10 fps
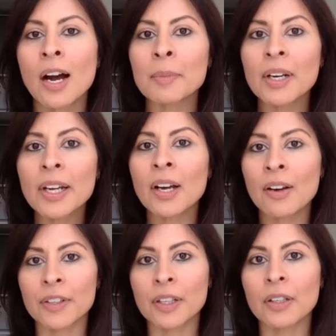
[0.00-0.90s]
I'm going to
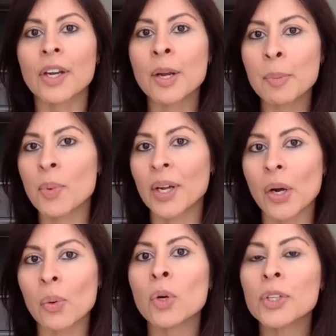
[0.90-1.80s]
cover, number
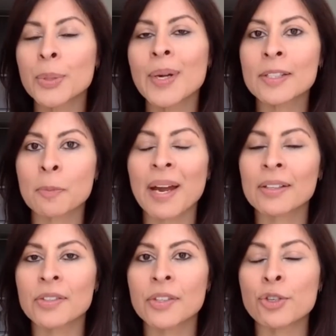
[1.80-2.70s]
1, what to
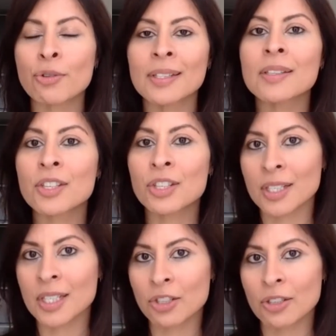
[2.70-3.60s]
expect as you transition
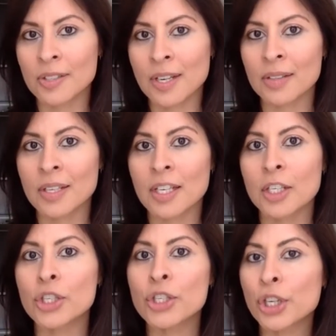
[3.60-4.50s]
to
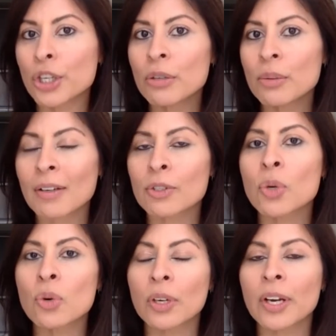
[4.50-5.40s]
GCSE, 2, how to
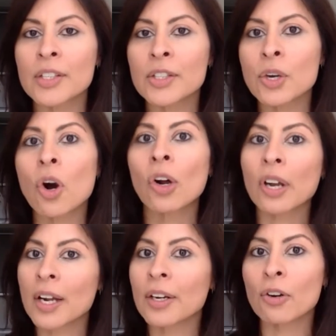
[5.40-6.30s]
organise your
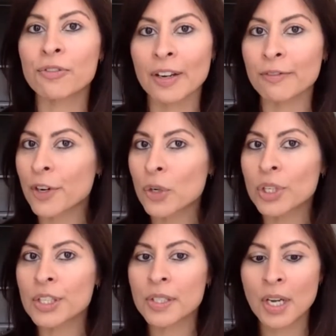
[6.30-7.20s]
online and offline
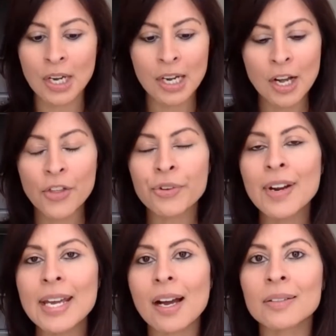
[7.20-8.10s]
folders,
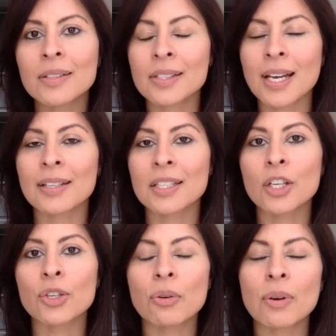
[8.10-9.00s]
3,
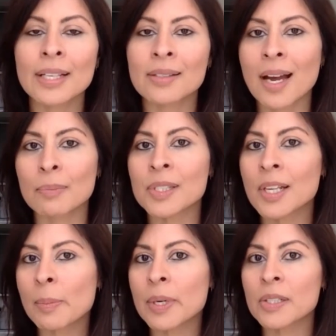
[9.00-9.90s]
understanding your exam
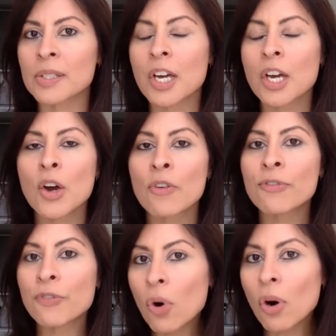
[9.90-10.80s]
syllabus,
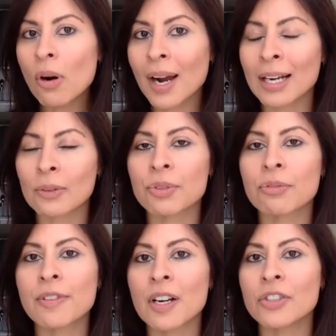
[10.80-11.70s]
4, how to
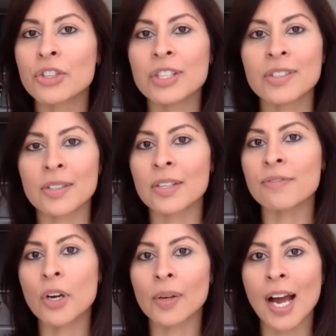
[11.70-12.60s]
revise GCSE
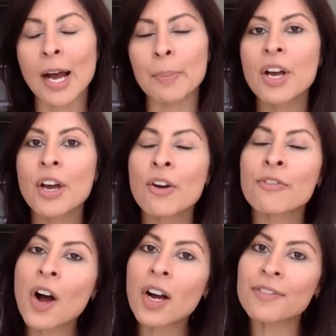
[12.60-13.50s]
vocab,
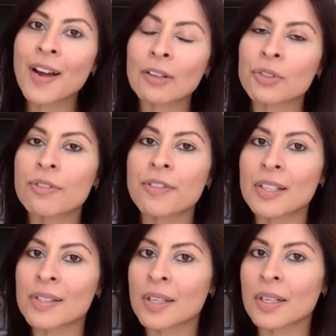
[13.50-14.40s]
5, how to
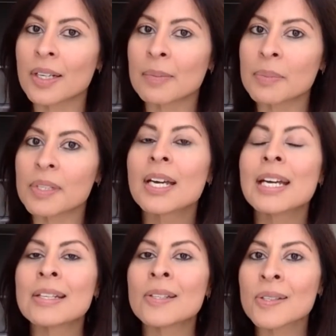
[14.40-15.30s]
revise synonyms,
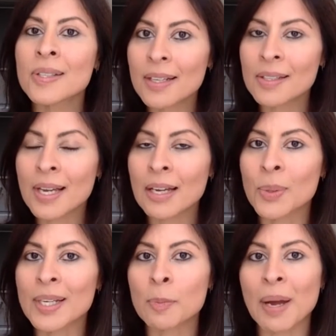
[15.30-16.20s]
6, how
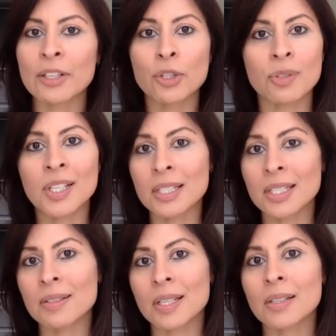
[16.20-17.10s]
to expand your
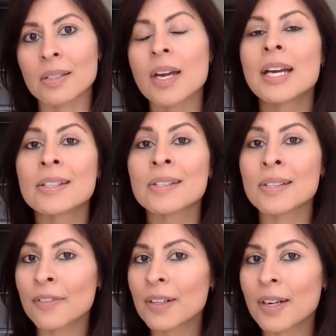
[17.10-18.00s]
sentences,
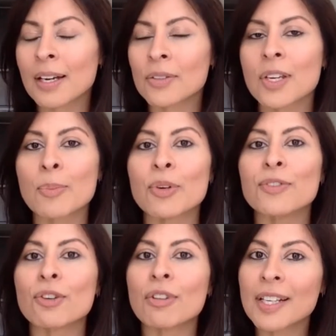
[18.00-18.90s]
7, how to improve
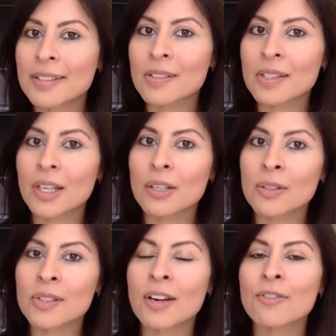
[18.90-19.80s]
your writing
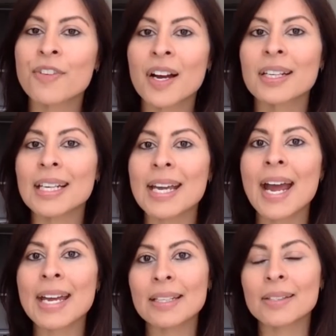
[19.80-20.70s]
skills, and finally
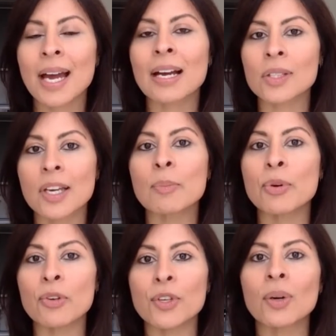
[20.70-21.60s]
8, how to
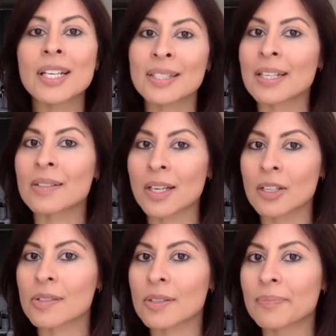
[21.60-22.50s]
improve your listening
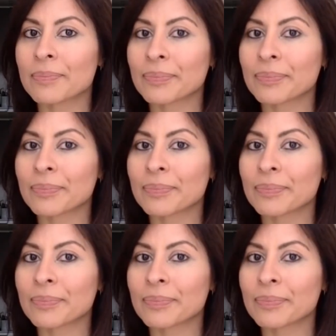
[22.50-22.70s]
skills.